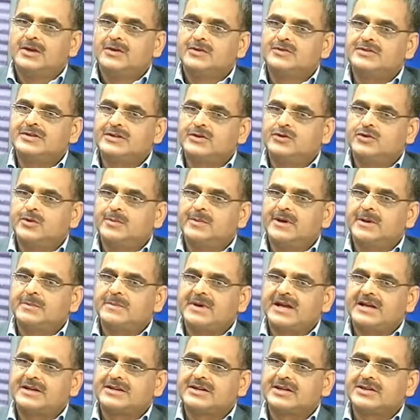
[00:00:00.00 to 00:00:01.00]
You see, human
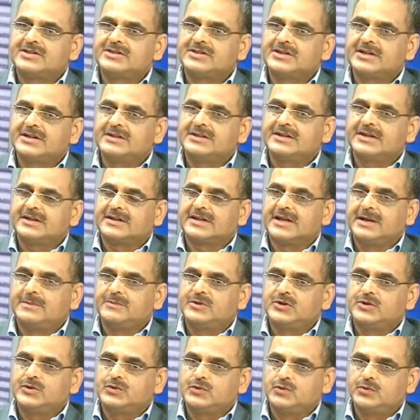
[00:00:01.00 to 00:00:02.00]
migration, there can
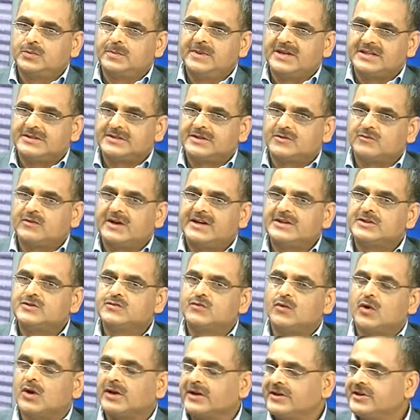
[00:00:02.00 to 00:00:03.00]
be two basic. One is
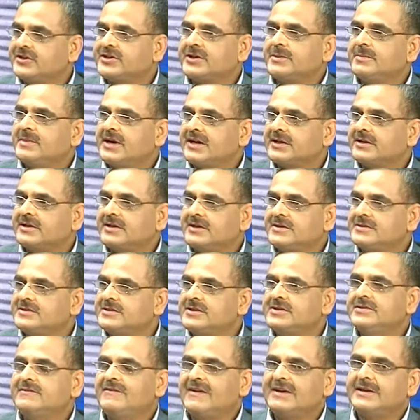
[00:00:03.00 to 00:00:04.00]
voluntary
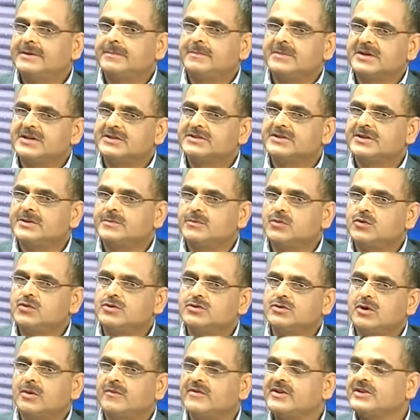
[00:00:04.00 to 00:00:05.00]
migration, when a person
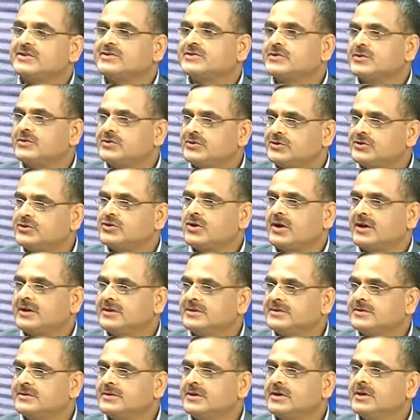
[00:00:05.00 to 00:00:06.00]
moves of its own choice
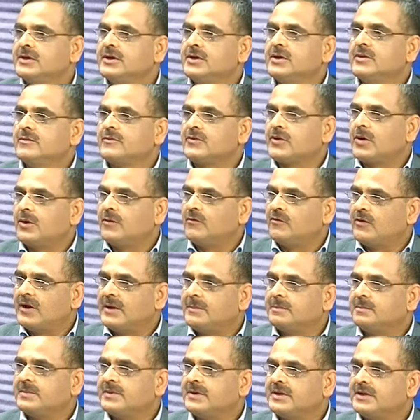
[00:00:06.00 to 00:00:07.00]
from
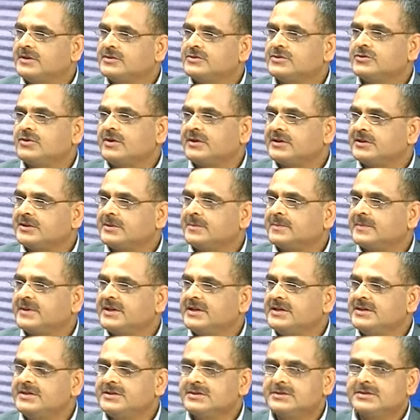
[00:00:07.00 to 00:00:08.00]
one place to another
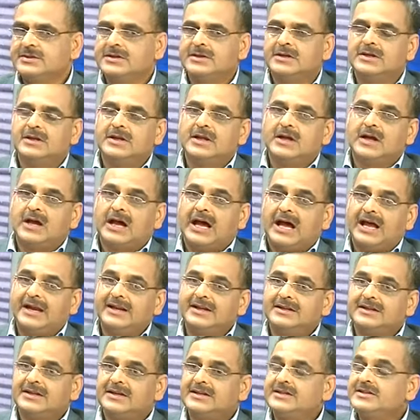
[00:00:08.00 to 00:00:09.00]
place.
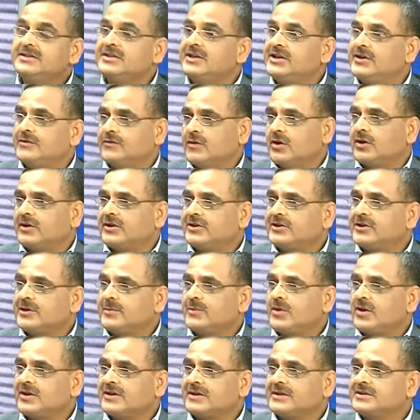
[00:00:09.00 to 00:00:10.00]
Another is involuntary
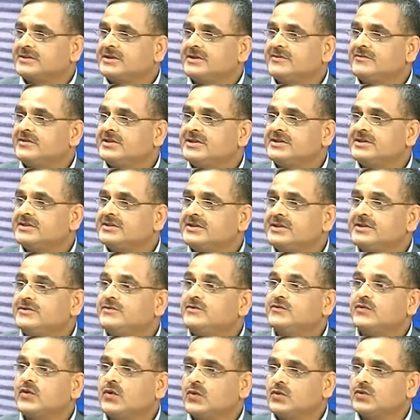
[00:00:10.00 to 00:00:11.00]
migration, which is
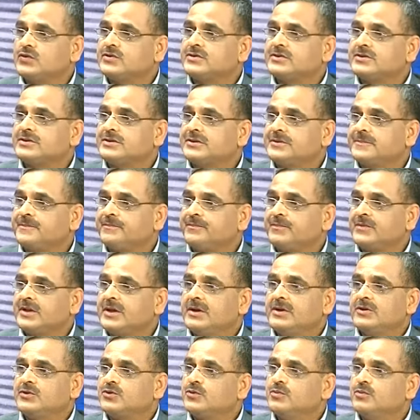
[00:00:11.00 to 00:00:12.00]
forced
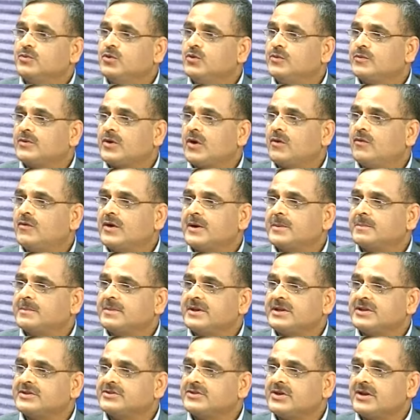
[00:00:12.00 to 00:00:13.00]
to move from one
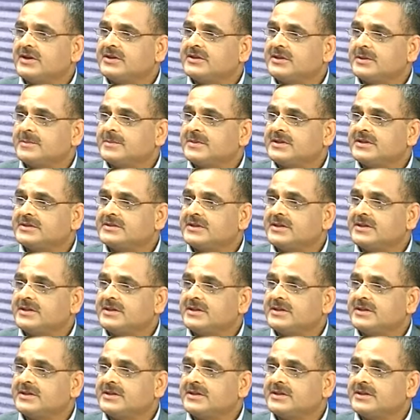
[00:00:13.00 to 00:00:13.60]
place to another place.